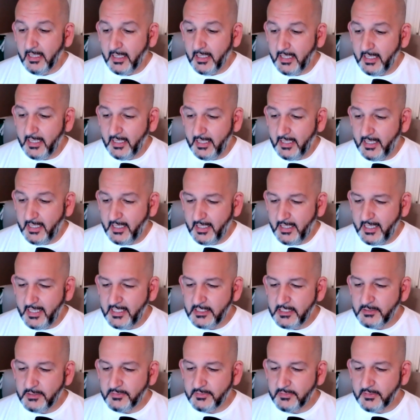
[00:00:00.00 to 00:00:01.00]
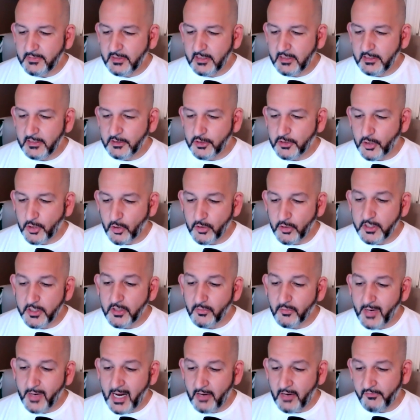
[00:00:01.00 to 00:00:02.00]
he's turned
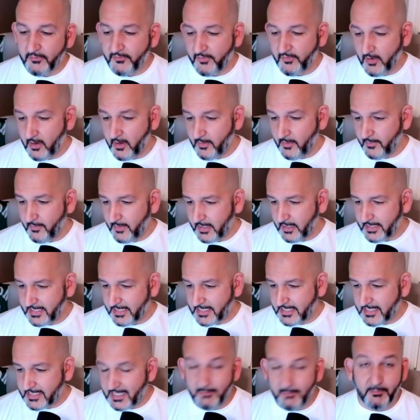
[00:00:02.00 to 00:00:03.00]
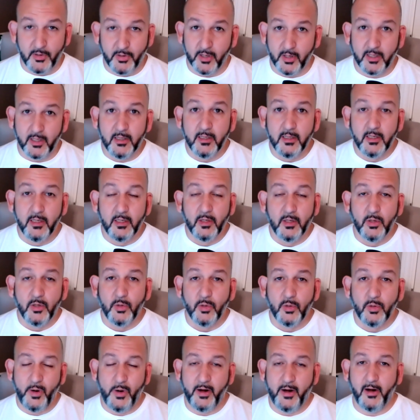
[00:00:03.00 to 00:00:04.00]
it around from a December
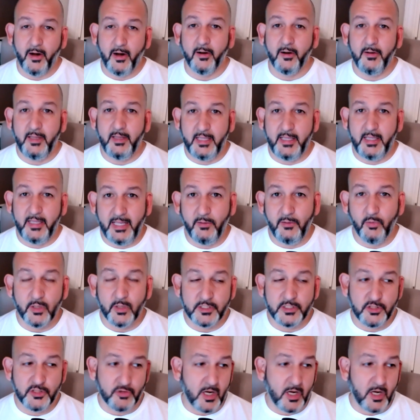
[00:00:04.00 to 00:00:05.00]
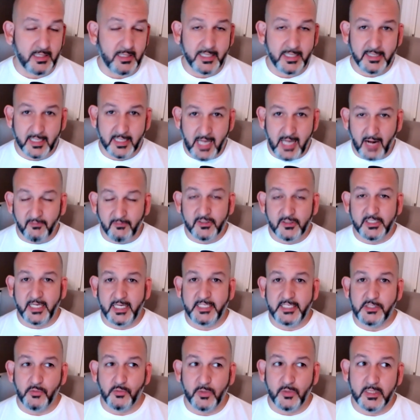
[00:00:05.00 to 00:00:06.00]
where he was struggling. And the
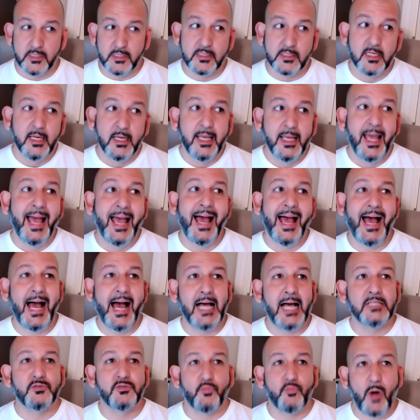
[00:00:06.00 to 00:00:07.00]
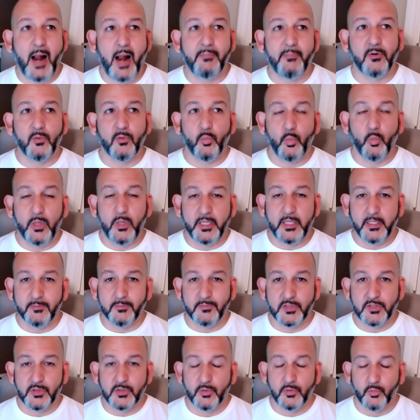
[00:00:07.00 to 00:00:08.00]
conversation was, has Robert
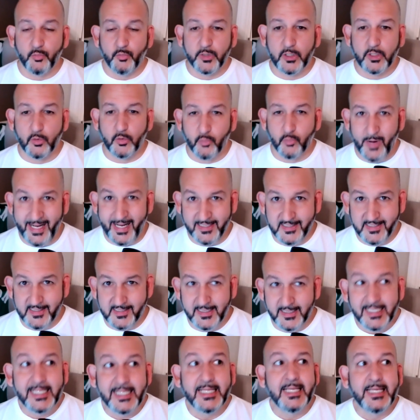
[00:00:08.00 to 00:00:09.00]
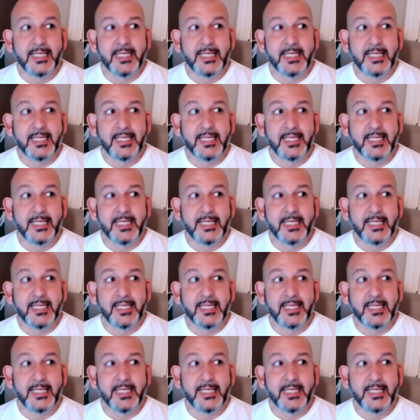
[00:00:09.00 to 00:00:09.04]
Williams regressed?